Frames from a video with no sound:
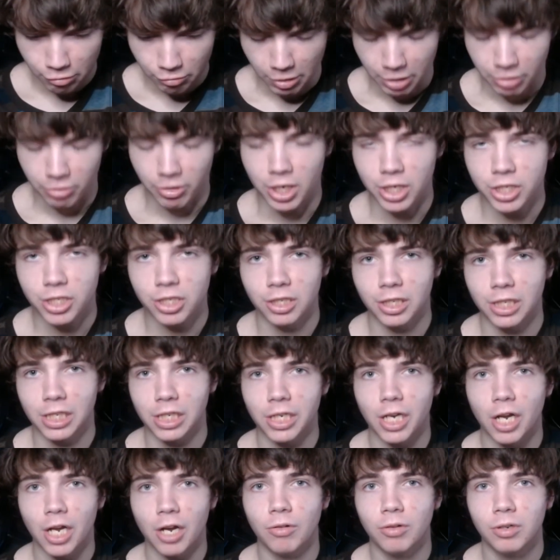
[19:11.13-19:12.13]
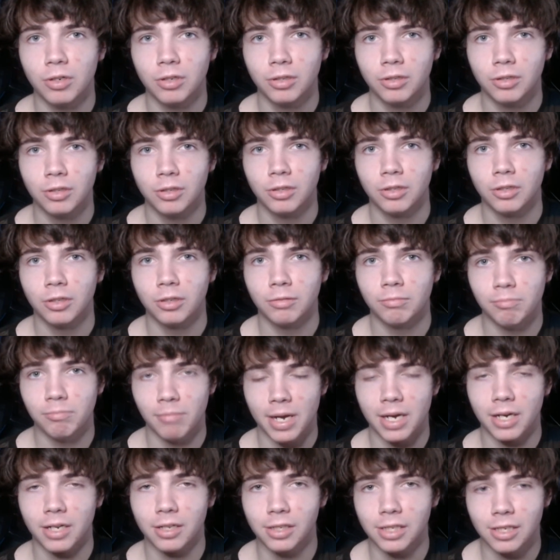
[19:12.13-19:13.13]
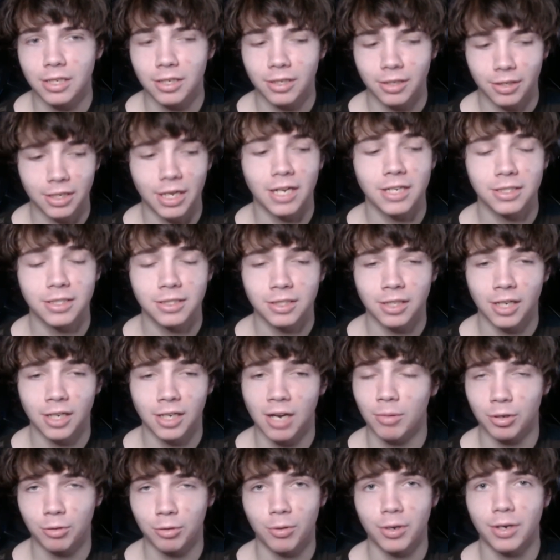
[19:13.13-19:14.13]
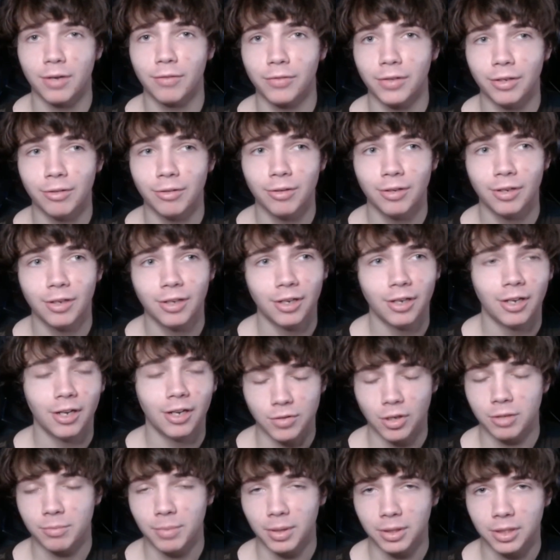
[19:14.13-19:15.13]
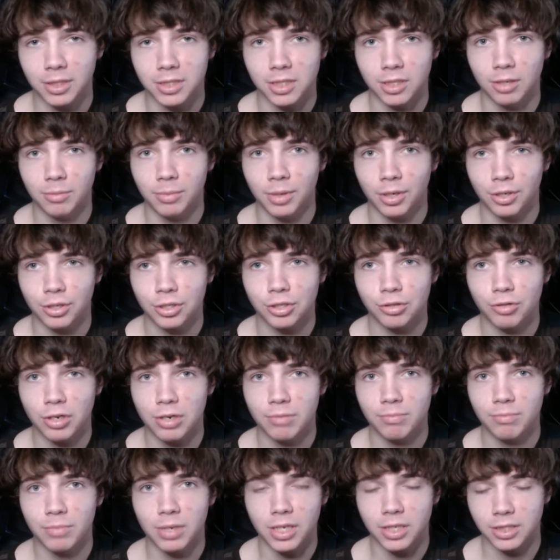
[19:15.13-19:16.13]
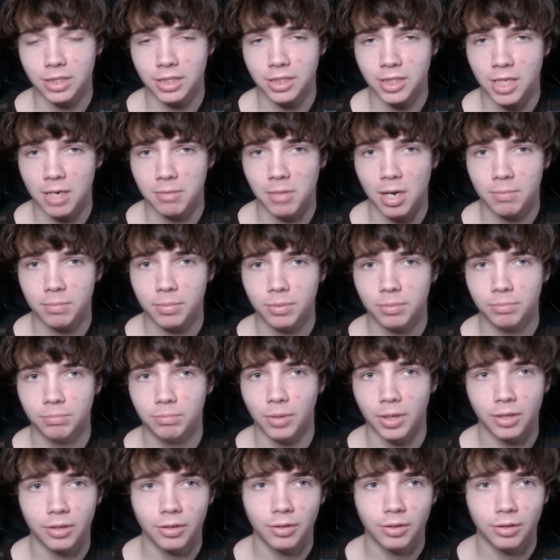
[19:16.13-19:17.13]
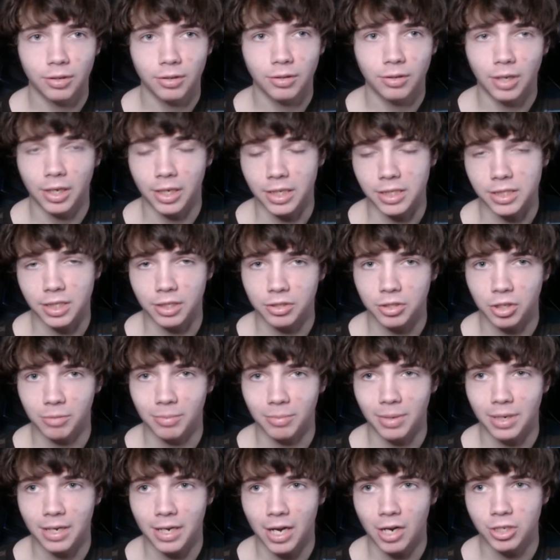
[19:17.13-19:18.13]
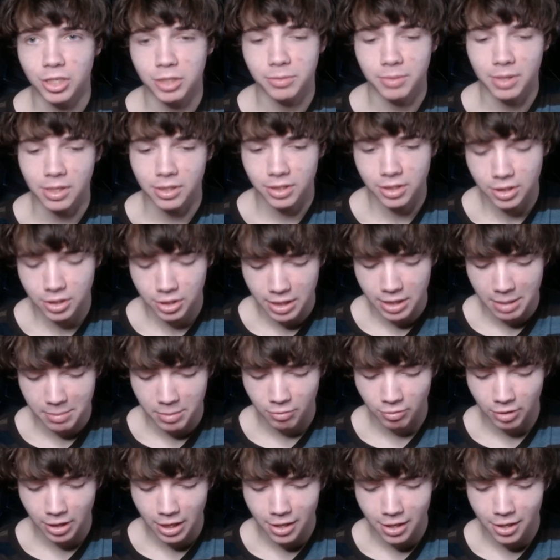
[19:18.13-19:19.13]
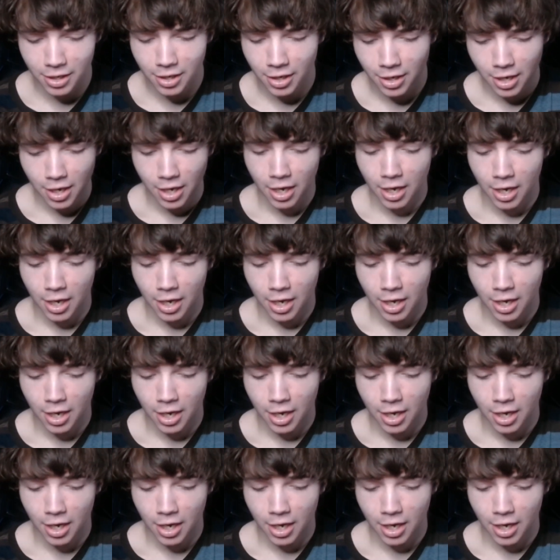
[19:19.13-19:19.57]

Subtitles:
Recreationally, no. Medically, yes. I'm on quite a few. I've talked about this a little bit on stream because it's come up, but I guess I can talk about it now just because it's semi-related.